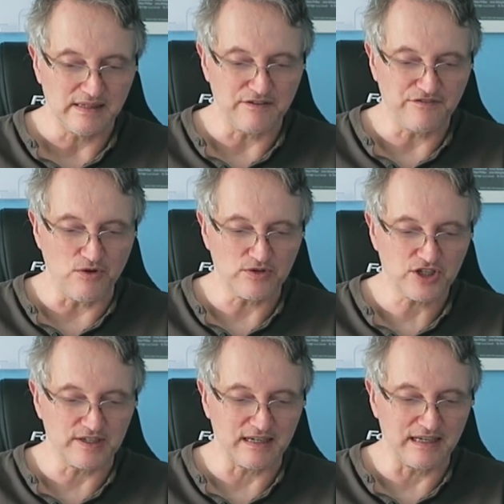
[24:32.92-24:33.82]
Now,
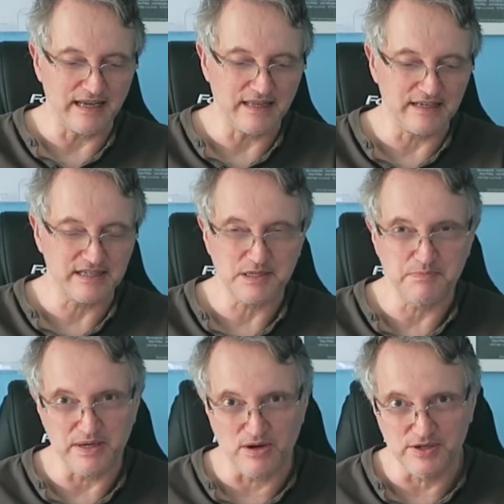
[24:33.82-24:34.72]
fortunately, this
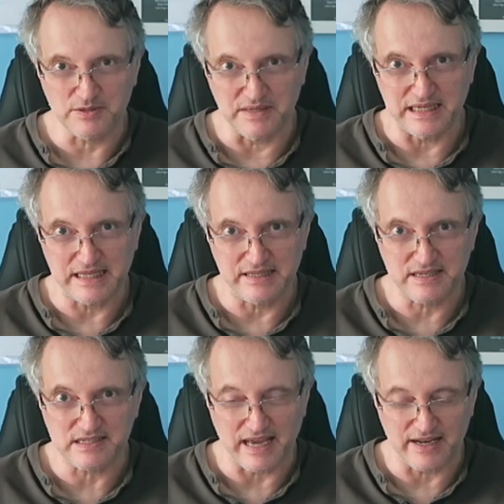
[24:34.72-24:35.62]
is beyond me.
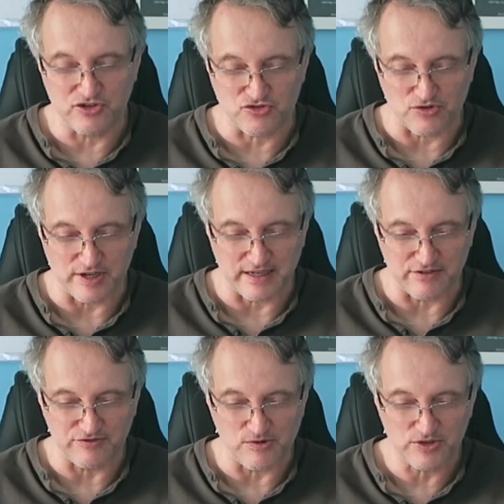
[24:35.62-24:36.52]
This is Android,
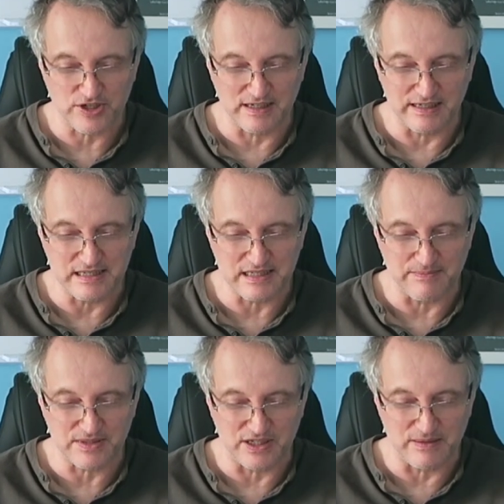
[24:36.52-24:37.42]
unfortunately.
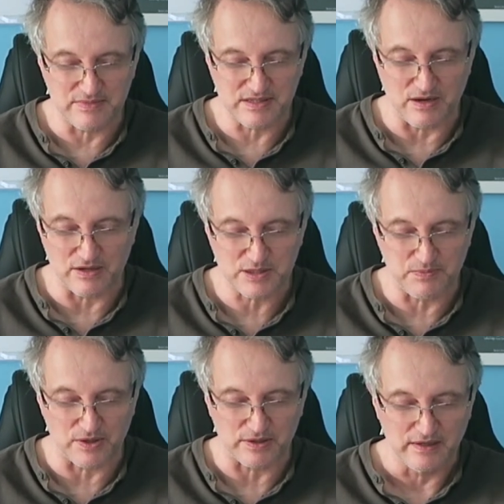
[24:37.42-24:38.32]
Sometimes the
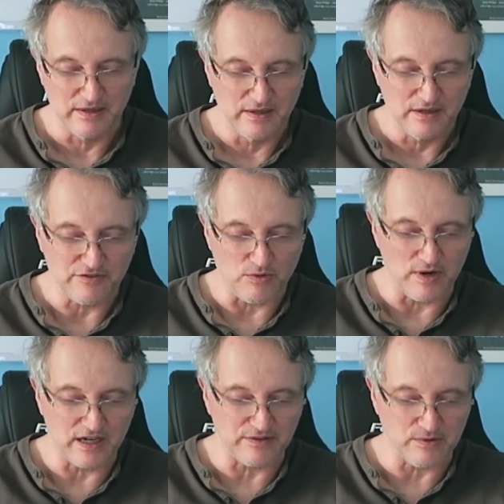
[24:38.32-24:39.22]
hotspot, for
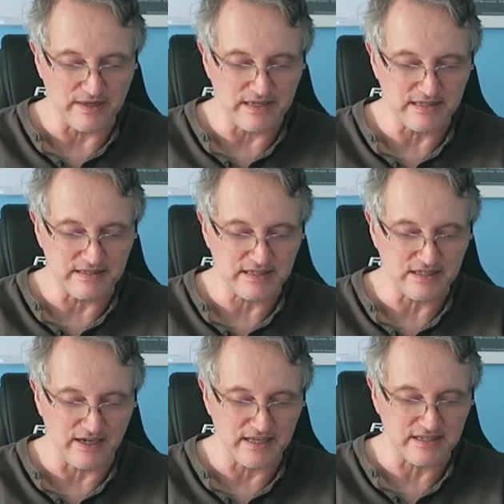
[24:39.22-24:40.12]
whatever reason,
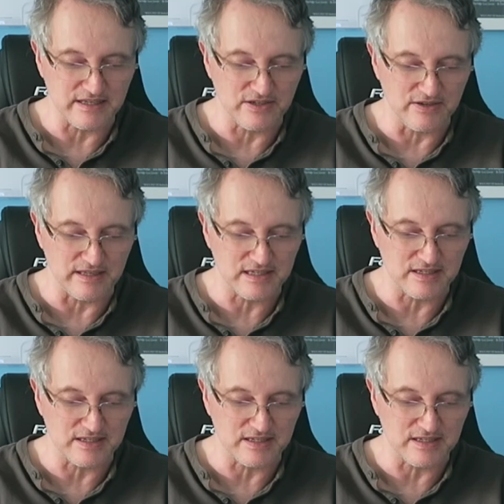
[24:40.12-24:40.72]
decides to turn